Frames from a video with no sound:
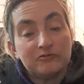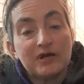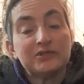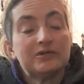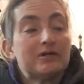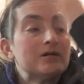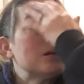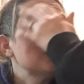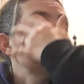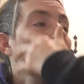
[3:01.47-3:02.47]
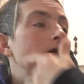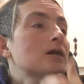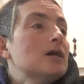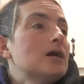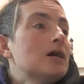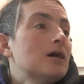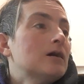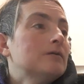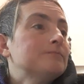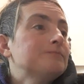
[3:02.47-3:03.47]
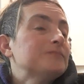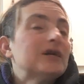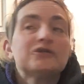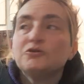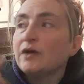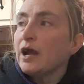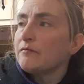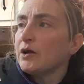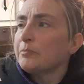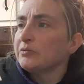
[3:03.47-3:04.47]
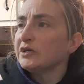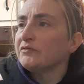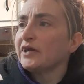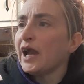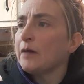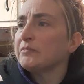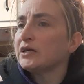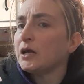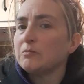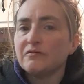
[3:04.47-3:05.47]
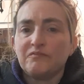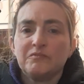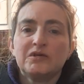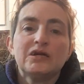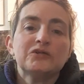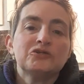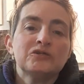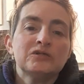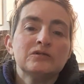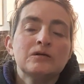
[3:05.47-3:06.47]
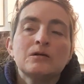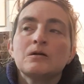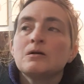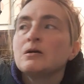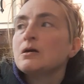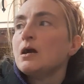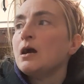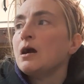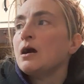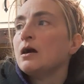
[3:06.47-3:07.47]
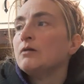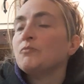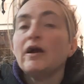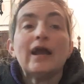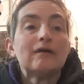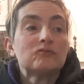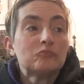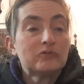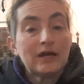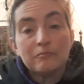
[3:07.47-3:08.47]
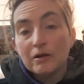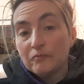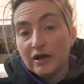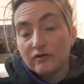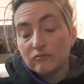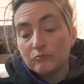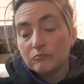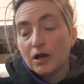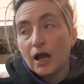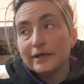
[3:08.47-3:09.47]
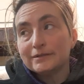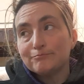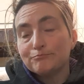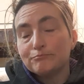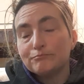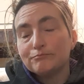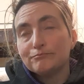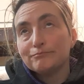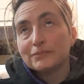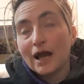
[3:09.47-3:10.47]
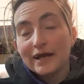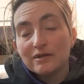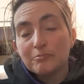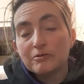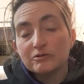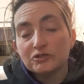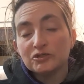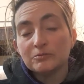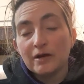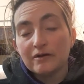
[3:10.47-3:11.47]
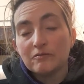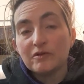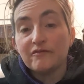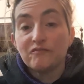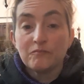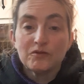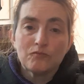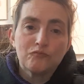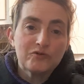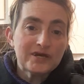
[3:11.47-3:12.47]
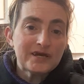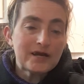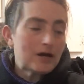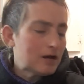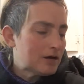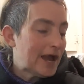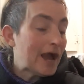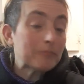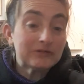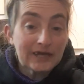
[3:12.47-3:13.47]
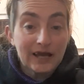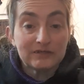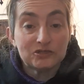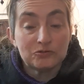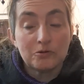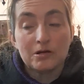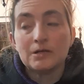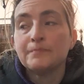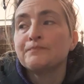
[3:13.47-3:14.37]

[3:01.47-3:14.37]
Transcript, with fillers: dresser. Um, I do have, I believe, a cabinet coming from the kitchen. Um, I have to get my micro. I kind of purchased a microwave from the re uh, Habitat store,